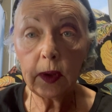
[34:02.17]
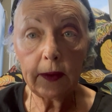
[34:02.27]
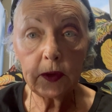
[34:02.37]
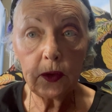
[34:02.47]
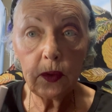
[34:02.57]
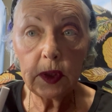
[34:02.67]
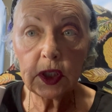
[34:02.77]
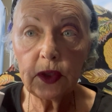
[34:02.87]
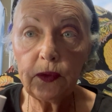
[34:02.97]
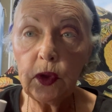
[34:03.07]
have to do this
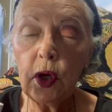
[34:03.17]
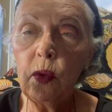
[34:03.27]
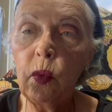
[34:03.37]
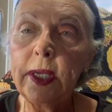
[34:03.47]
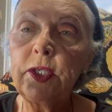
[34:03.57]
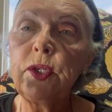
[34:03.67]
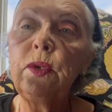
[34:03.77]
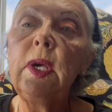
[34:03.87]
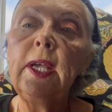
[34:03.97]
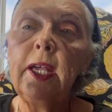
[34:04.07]
if you don't want to,